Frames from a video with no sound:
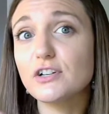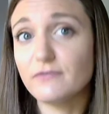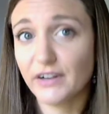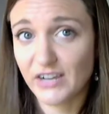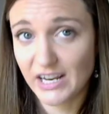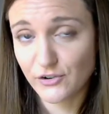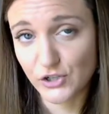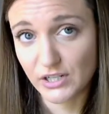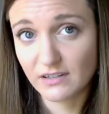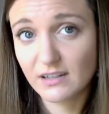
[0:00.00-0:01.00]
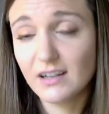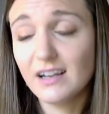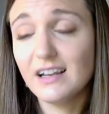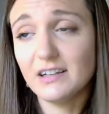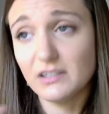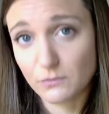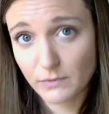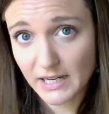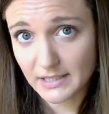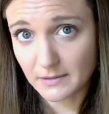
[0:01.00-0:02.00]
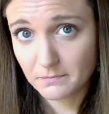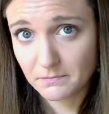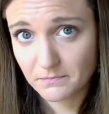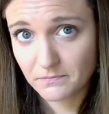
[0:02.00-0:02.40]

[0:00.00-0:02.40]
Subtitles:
of variation is random.